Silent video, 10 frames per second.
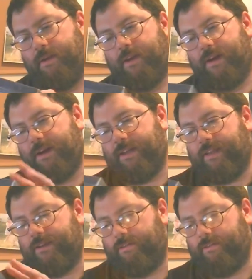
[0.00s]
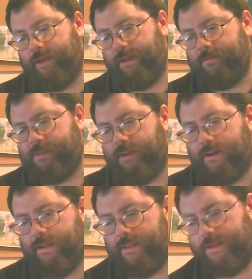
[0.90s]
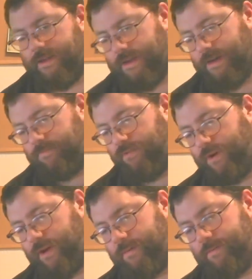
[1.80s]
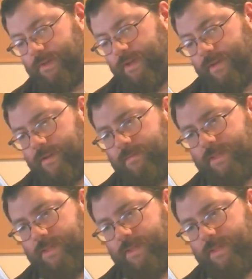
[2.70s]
no Amazon Prime limited